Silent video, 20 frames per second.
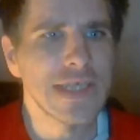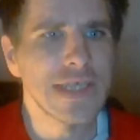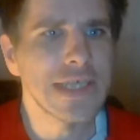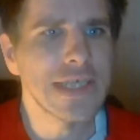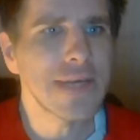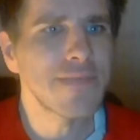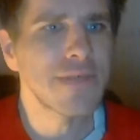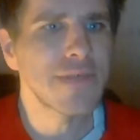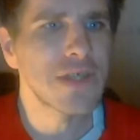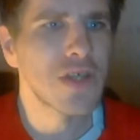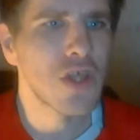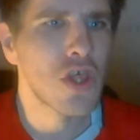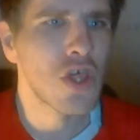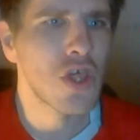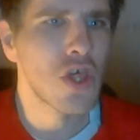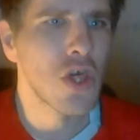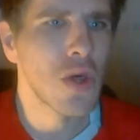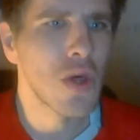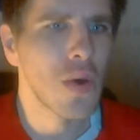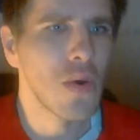a
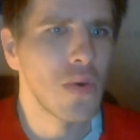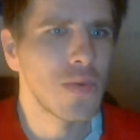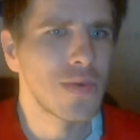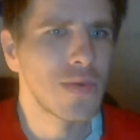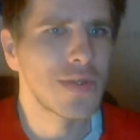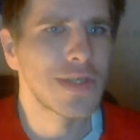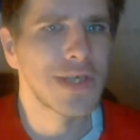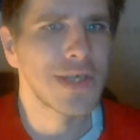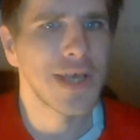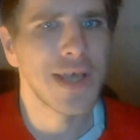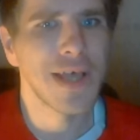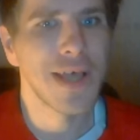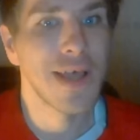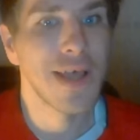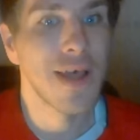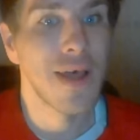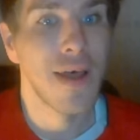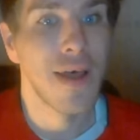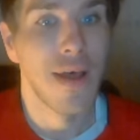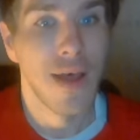substitute,
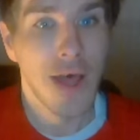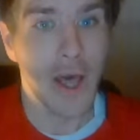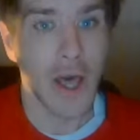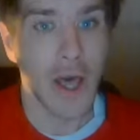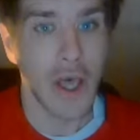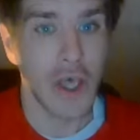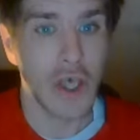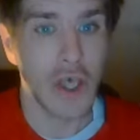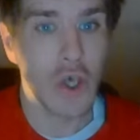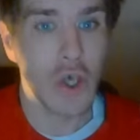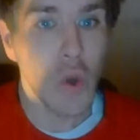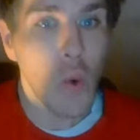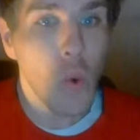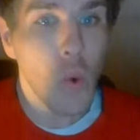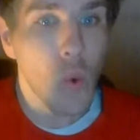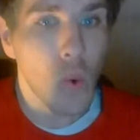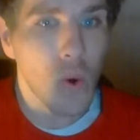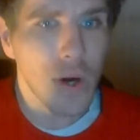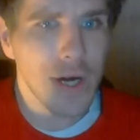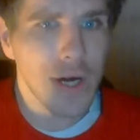
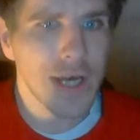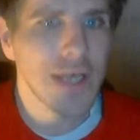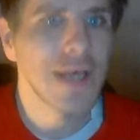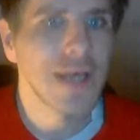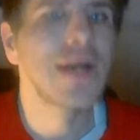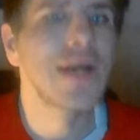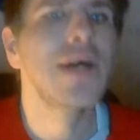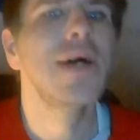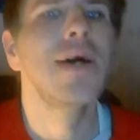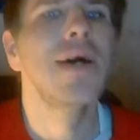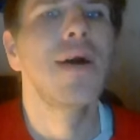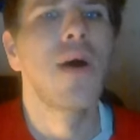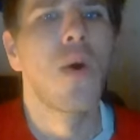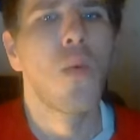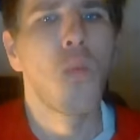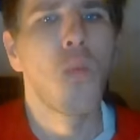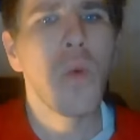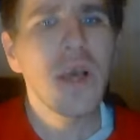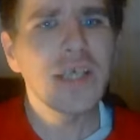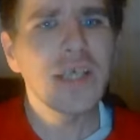York.
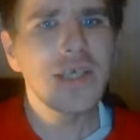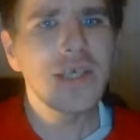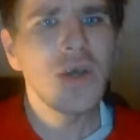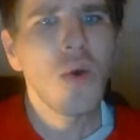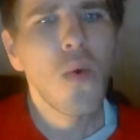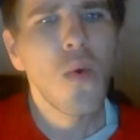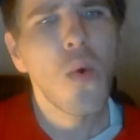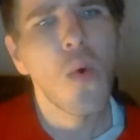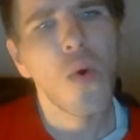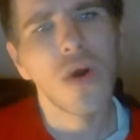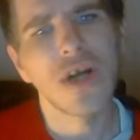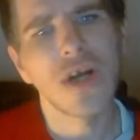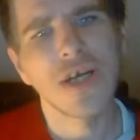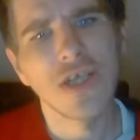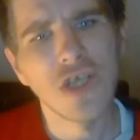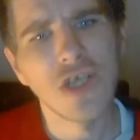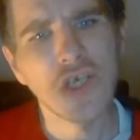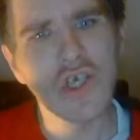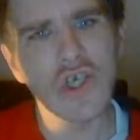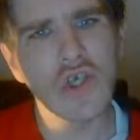Where's York?
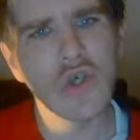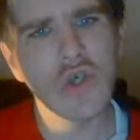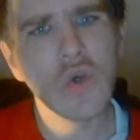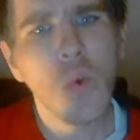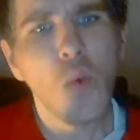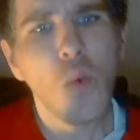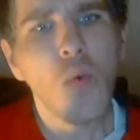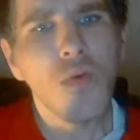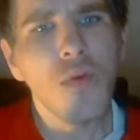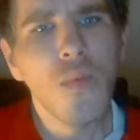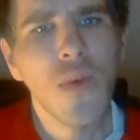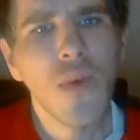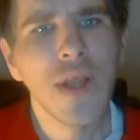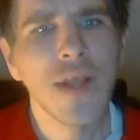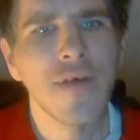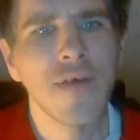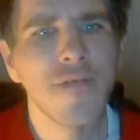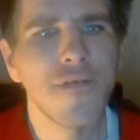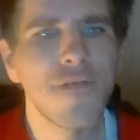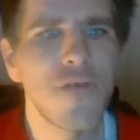To score the
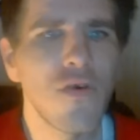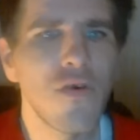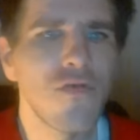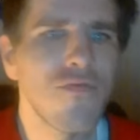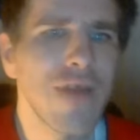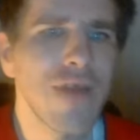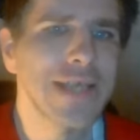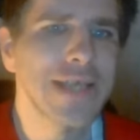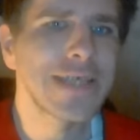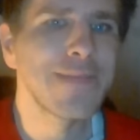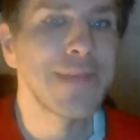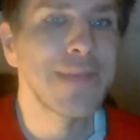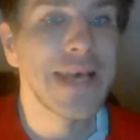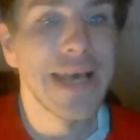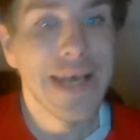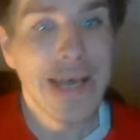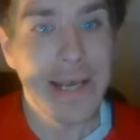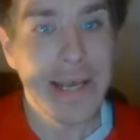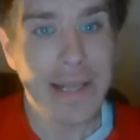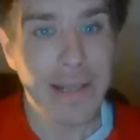winner for Wrexham,
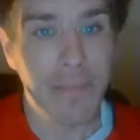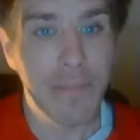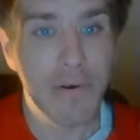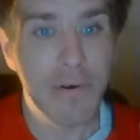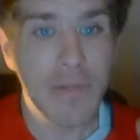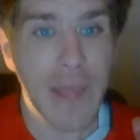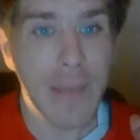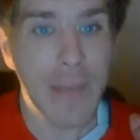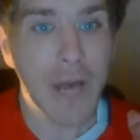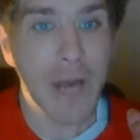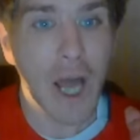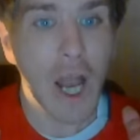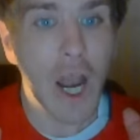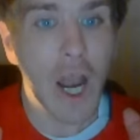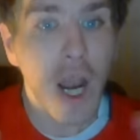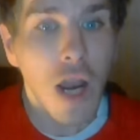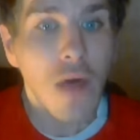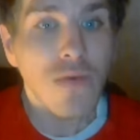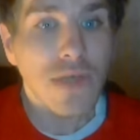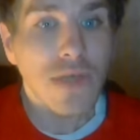to put them
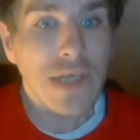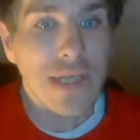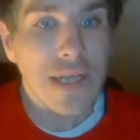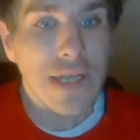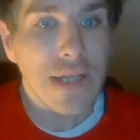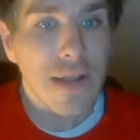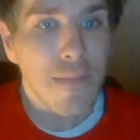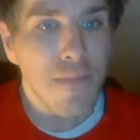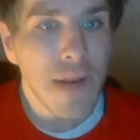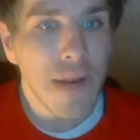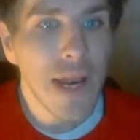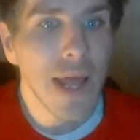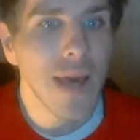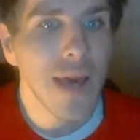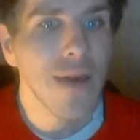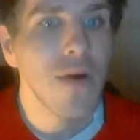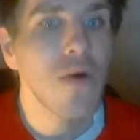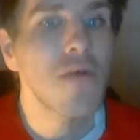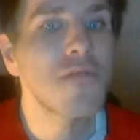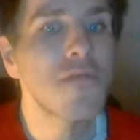closer to the
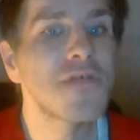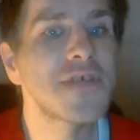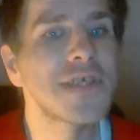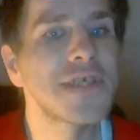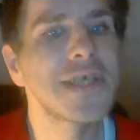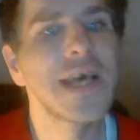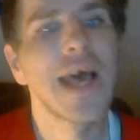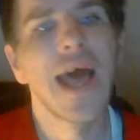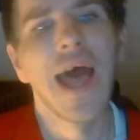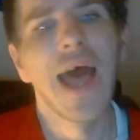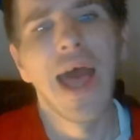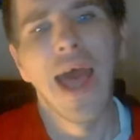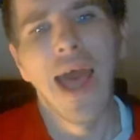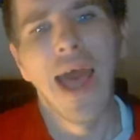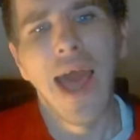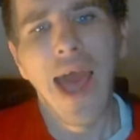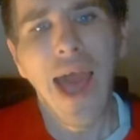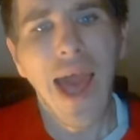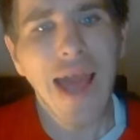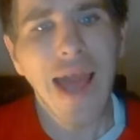playoffs,
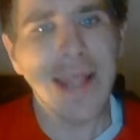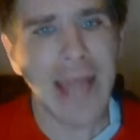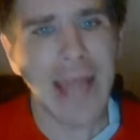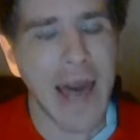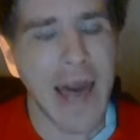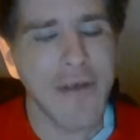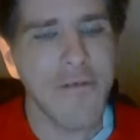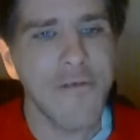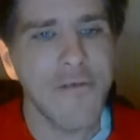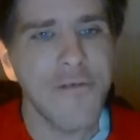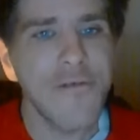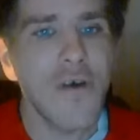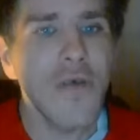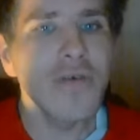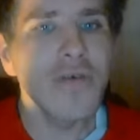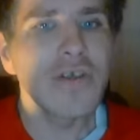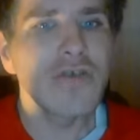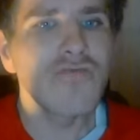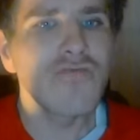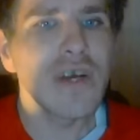and have
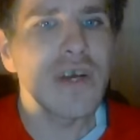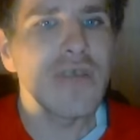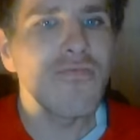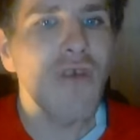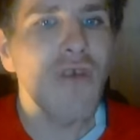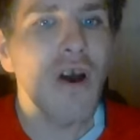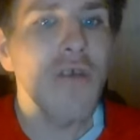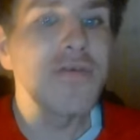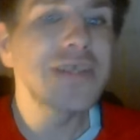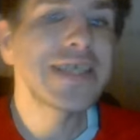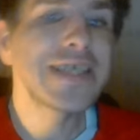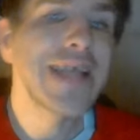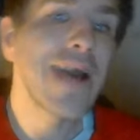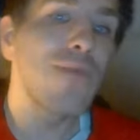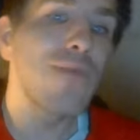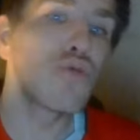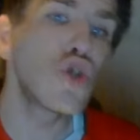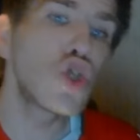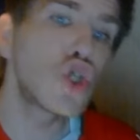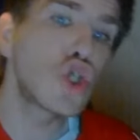Forest Green Rovers
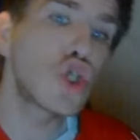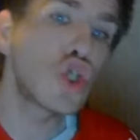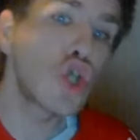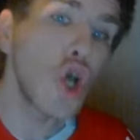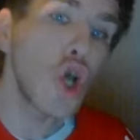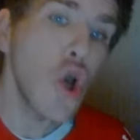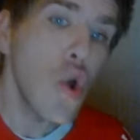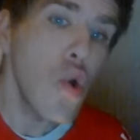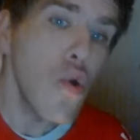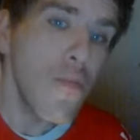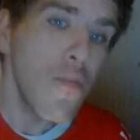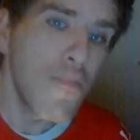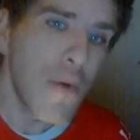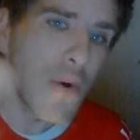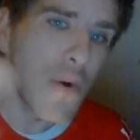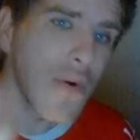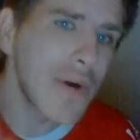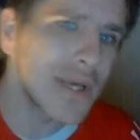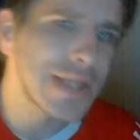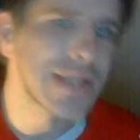now 2
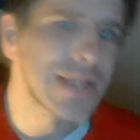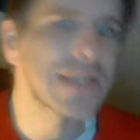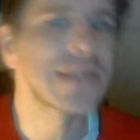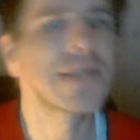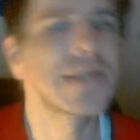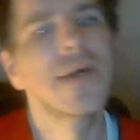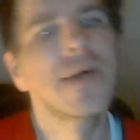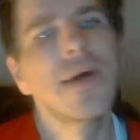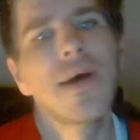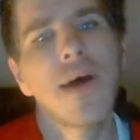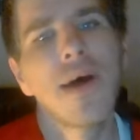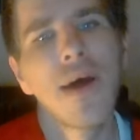points